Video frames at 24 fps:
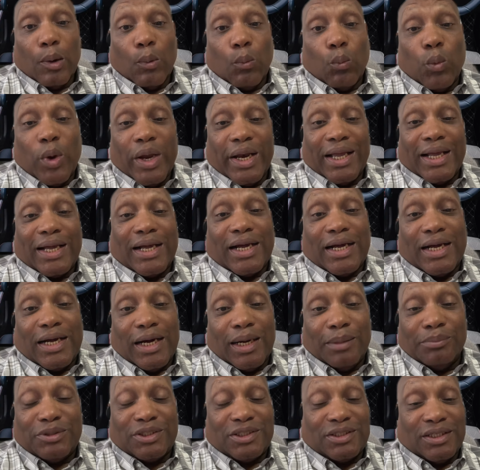when it
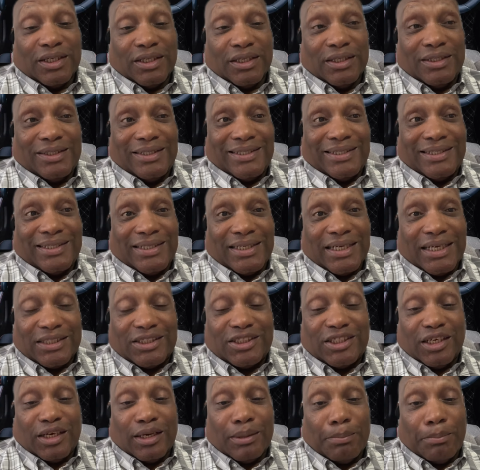comes to
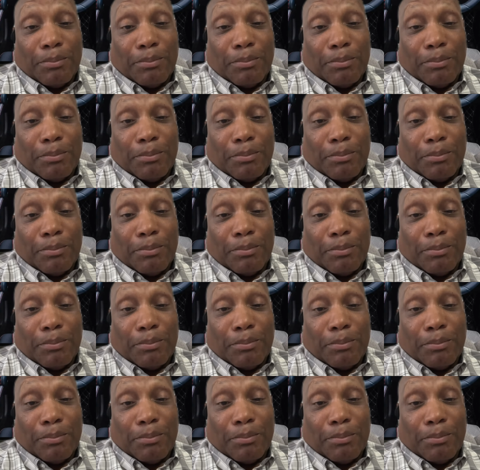touching the